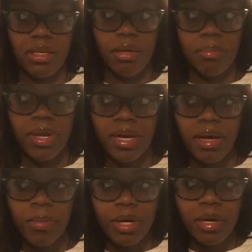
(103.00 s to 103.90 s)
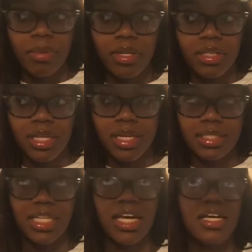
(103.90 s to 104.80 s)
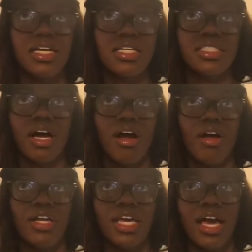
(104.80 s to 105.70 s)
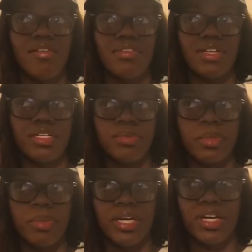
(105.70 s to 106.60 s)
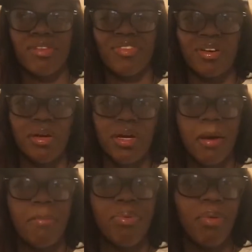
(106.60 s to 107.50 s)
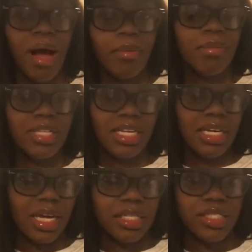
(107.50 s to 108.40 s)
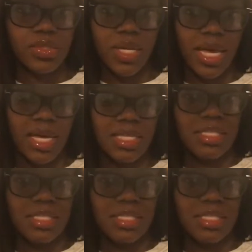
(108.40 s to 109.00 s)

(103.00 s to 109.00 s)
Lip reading: Pick up a couple of things. Thank goodness I already have lunch prepared for probably the next 2 days.